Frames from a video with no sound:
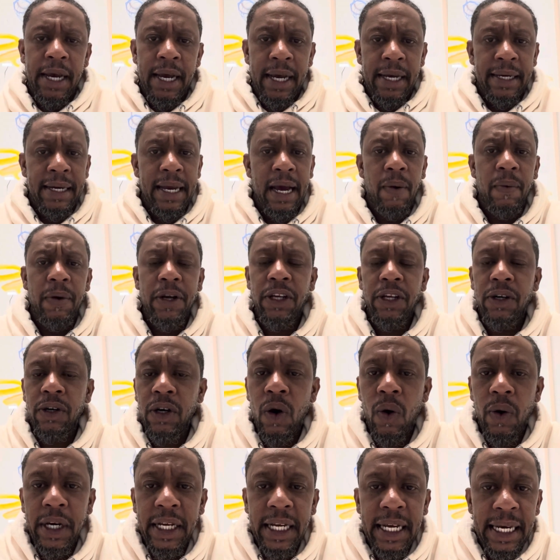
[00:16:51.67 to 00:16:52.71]
That way you can
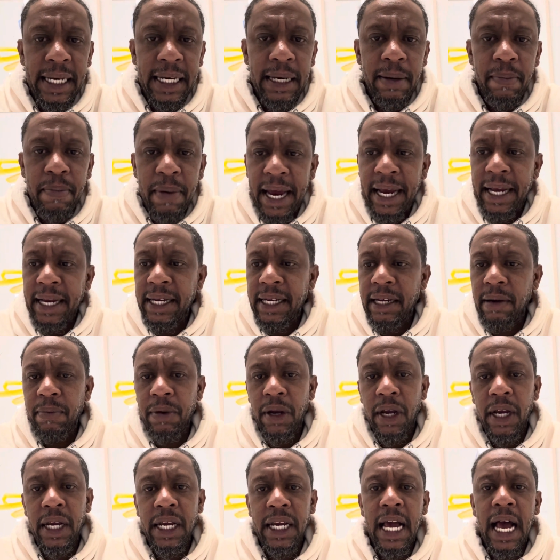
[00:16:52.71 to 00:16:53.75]
go into any bank, give
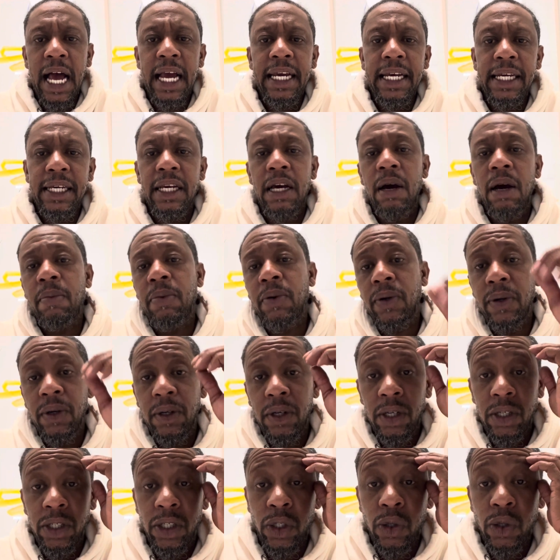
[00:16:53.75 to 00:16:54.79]
them your EIN number,
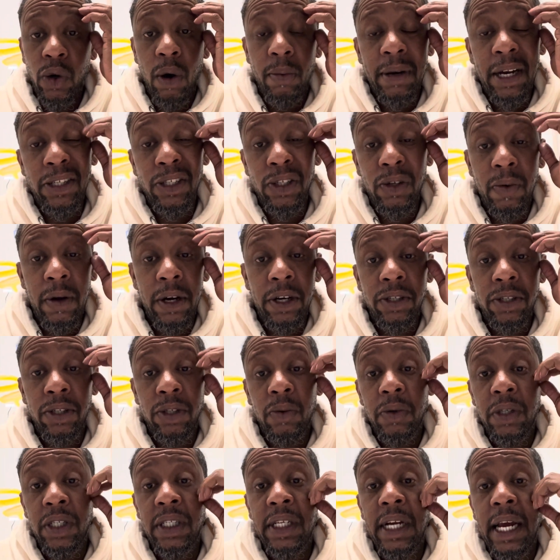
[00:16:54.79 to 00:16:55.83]
show them that you're registered
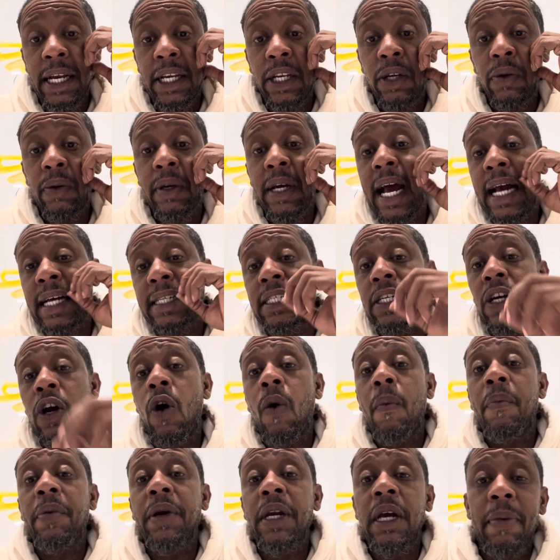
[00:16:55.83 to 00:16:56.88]
with state, and you can actually
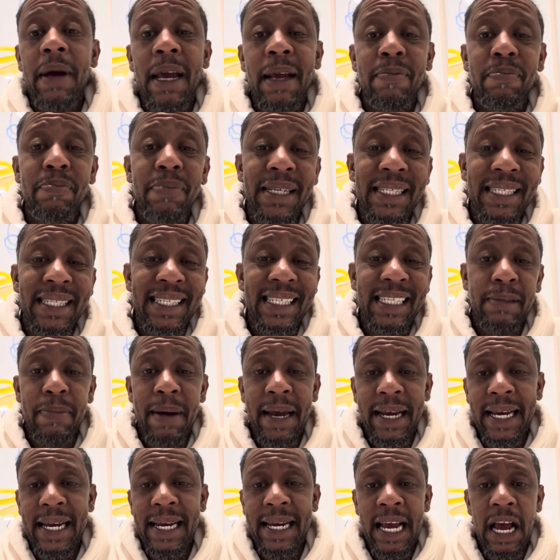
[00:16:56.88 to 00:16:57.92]
open up a business
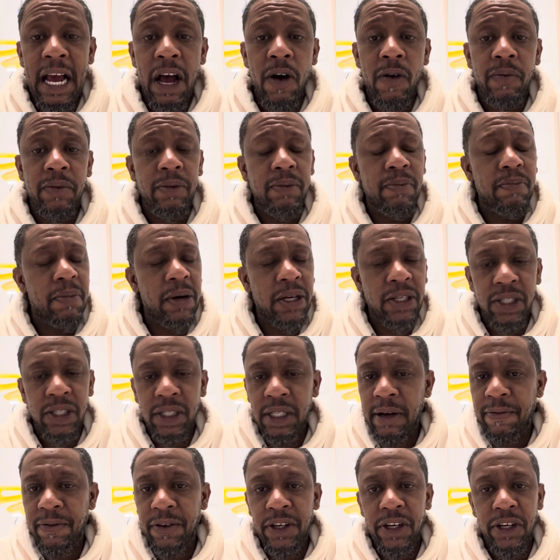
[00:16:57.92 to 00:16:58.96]
bank account, much
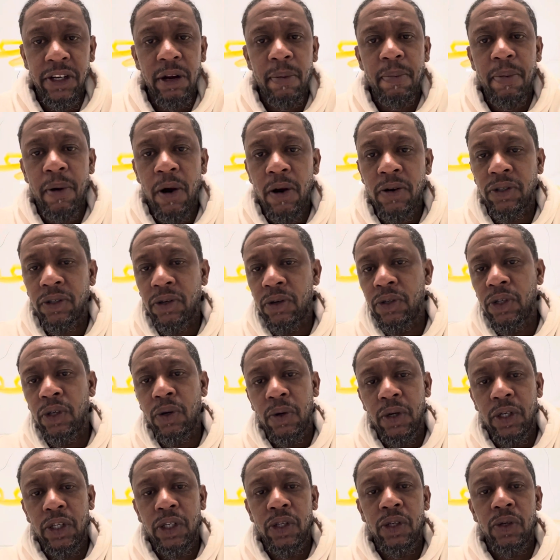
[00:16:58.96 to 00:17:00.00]
different than your personal.
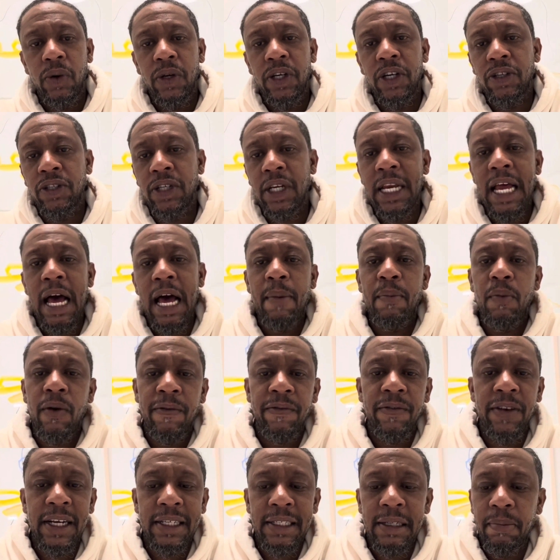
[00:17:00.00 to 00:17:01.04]
There's a lot more
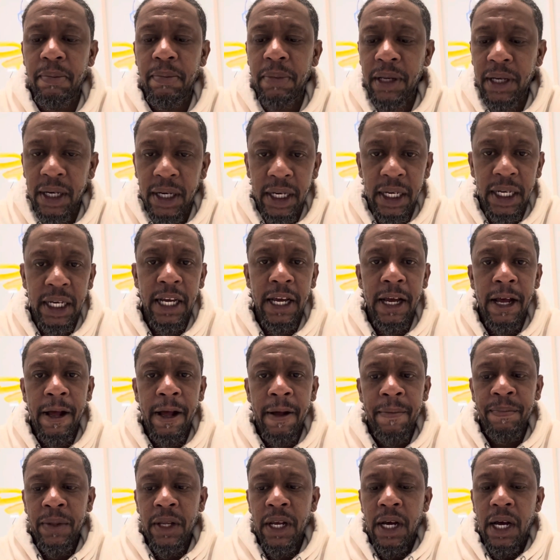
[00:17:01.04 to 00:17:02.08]
flexibility.
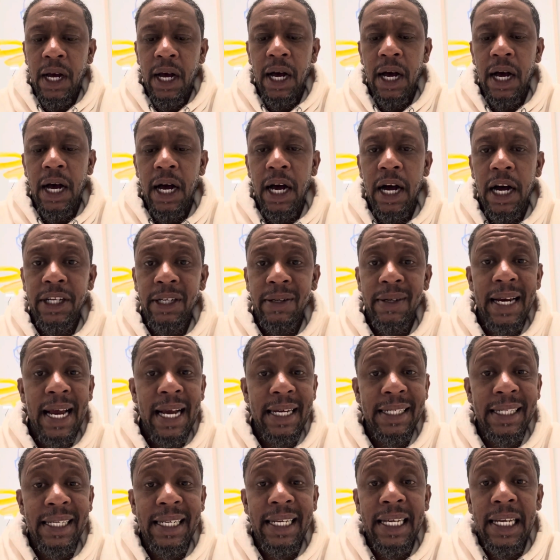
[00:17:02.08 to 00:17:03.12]
You can
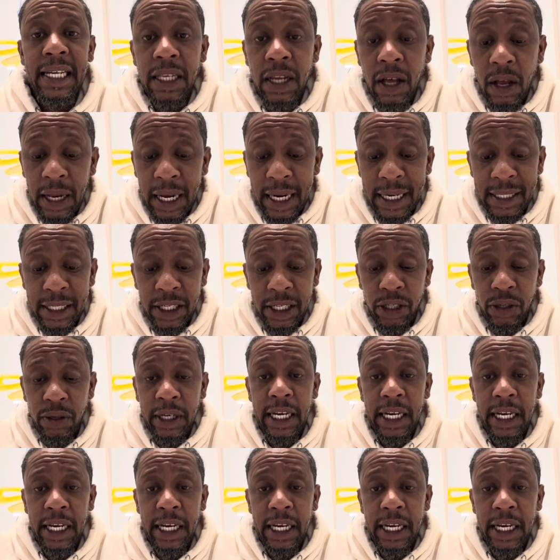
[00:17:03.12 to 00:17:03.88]
actually get, like I said, you can